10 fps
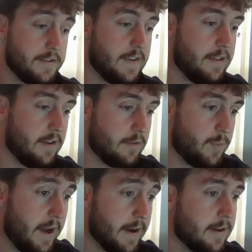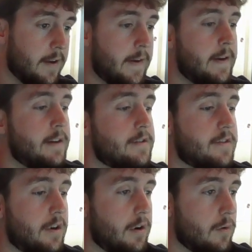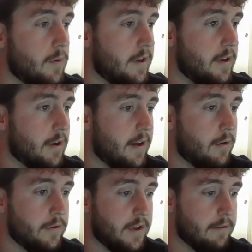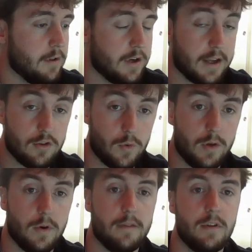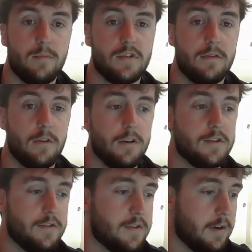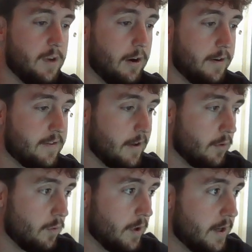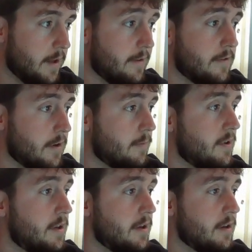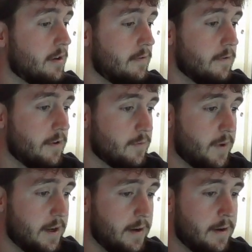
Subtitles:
in this pack, so we only have a look at 21 of them so far, so it's going to be hard to tell what is going to be good for this meta.